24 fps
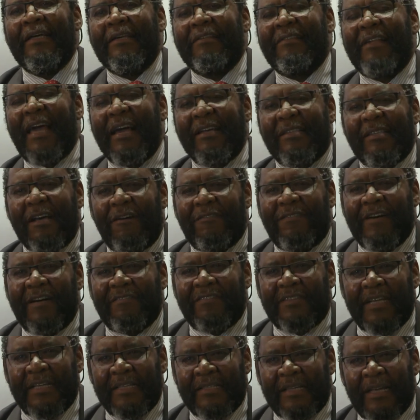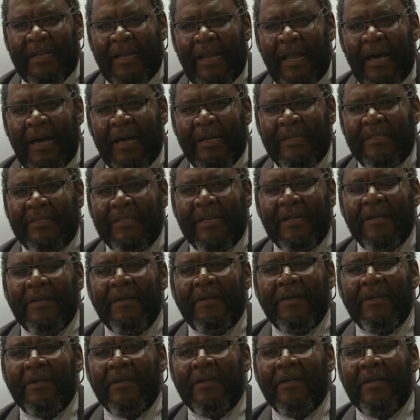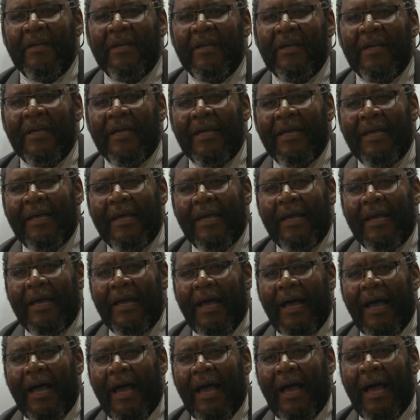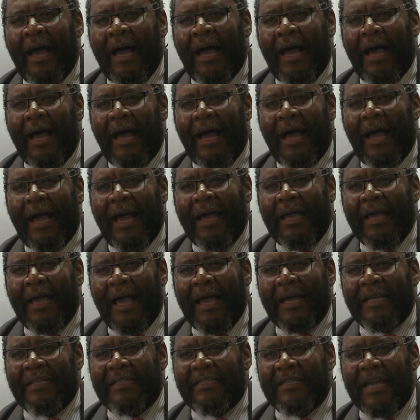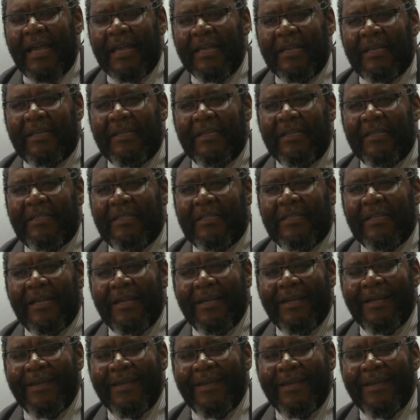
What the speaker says: thank South Africans at large. I take it